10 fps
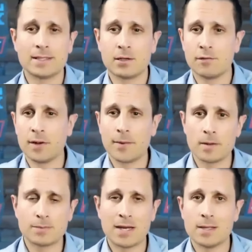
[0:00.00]
single family
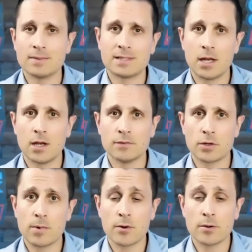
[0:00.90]
homes by themselves.
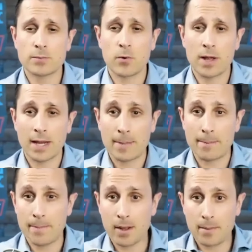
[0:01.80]
Your model is more like, hey,